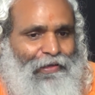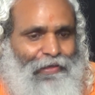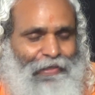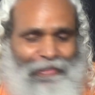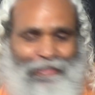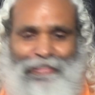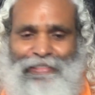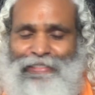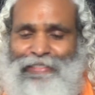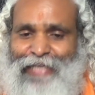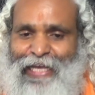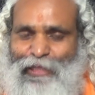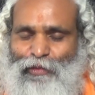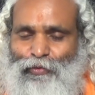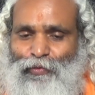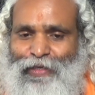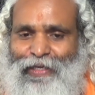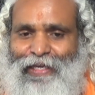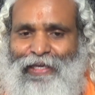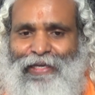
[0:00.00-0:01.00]
Is it
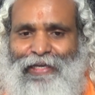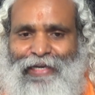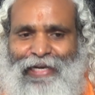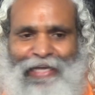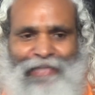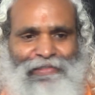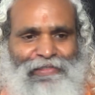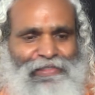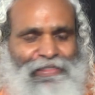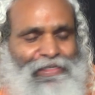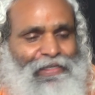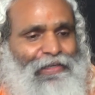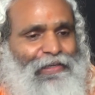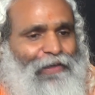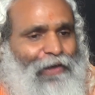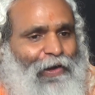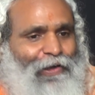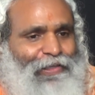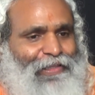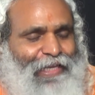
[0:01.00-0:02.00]
Sattviki,
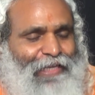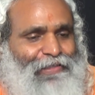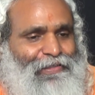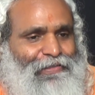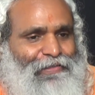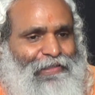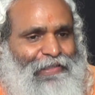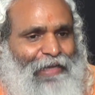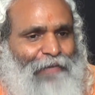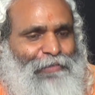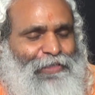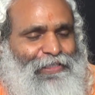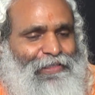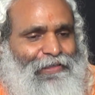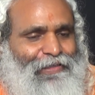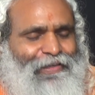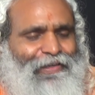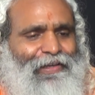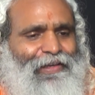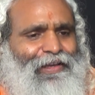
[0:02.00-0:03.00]
Rajasiki or
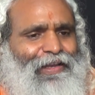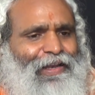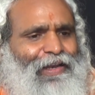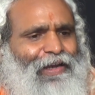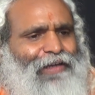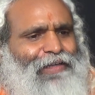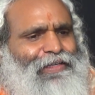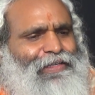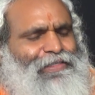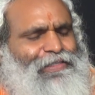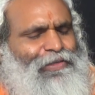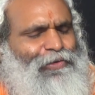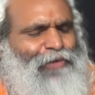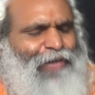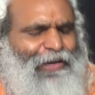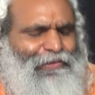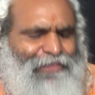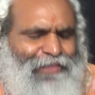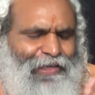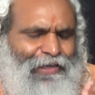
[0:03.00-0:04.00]
Tamasiki? Lord Krishna would
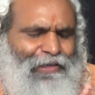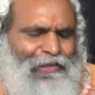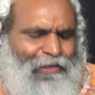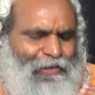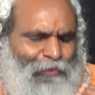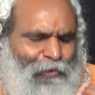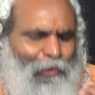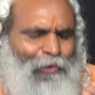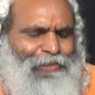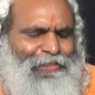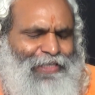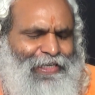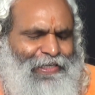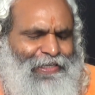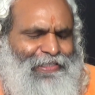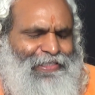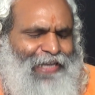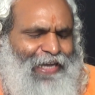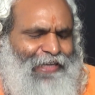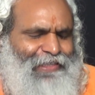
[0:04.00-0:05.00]
have said,
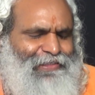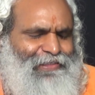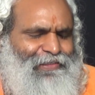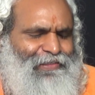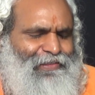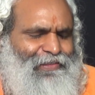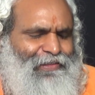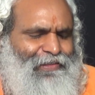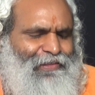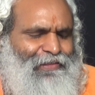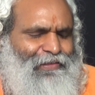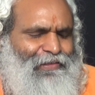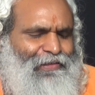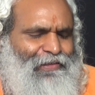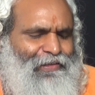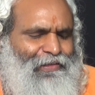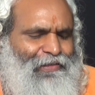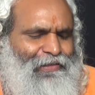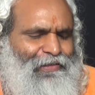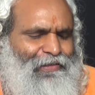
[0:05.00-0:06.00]
closely his eyes.
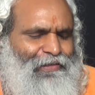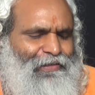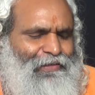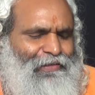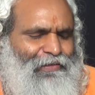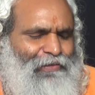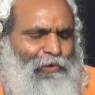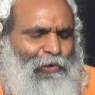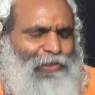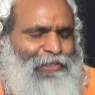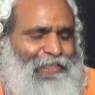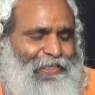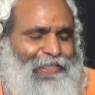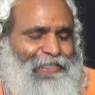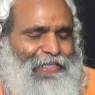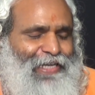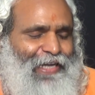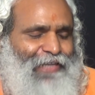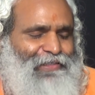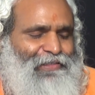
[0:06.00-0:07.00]
Closing
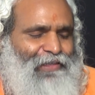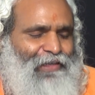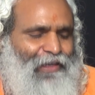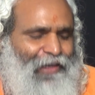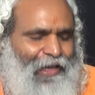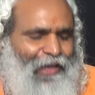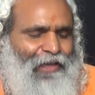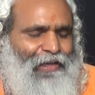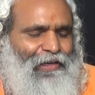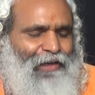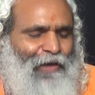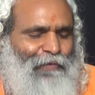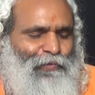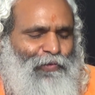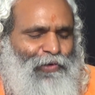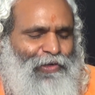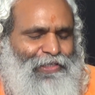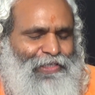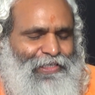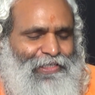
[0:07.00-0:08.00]
his eyes. Of
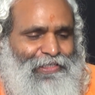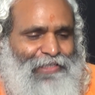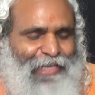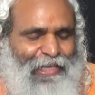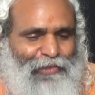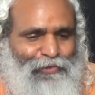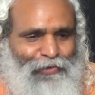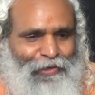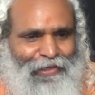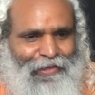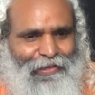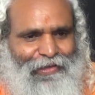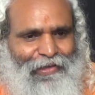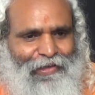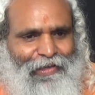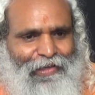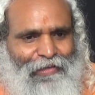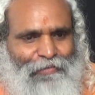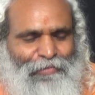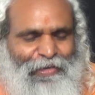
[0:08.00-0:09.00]
course it is Sattviki.
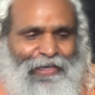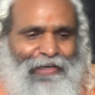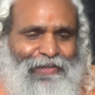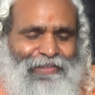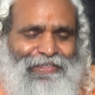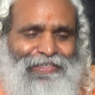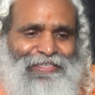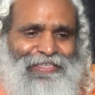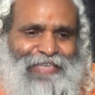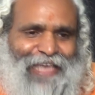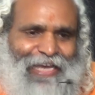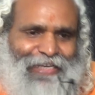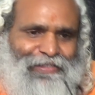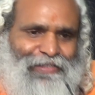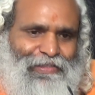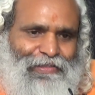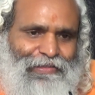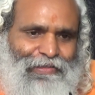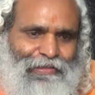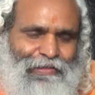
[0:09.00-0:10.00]
Because
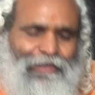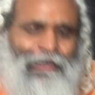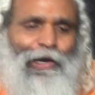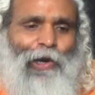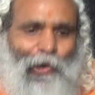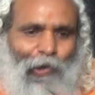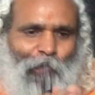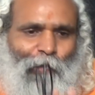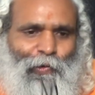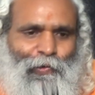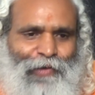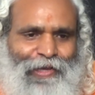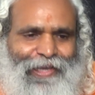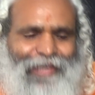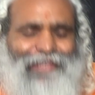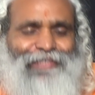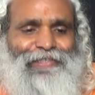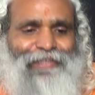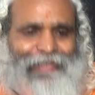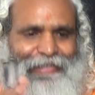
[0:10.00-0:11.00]
Shastra
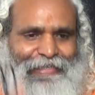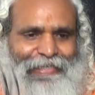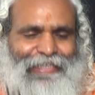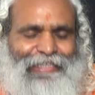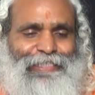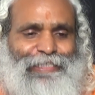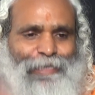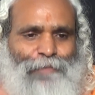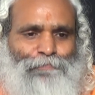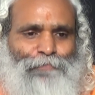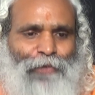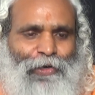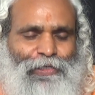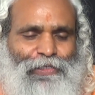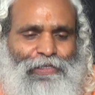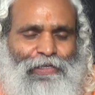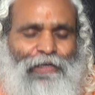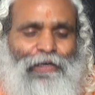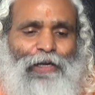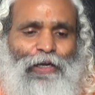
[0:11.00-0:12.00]
always leads a
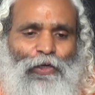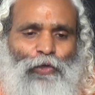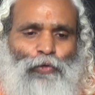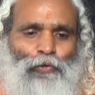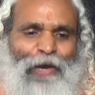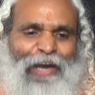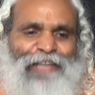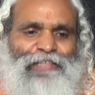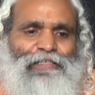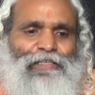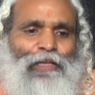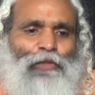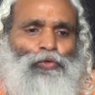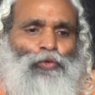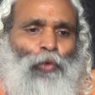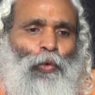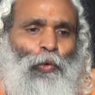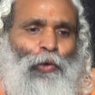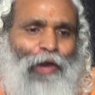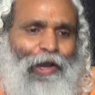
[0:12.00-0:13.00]
person towards
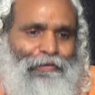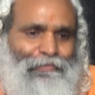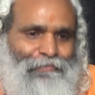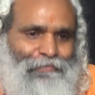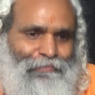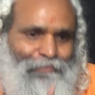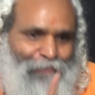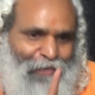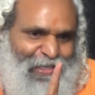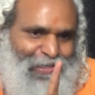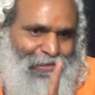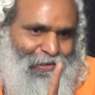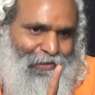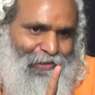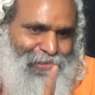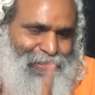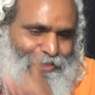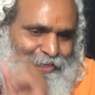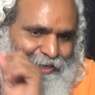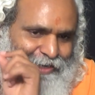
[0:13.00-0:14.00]
Sattvaguna. Please
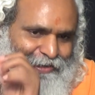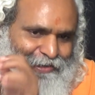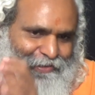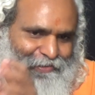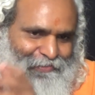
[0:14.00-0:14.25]
understand.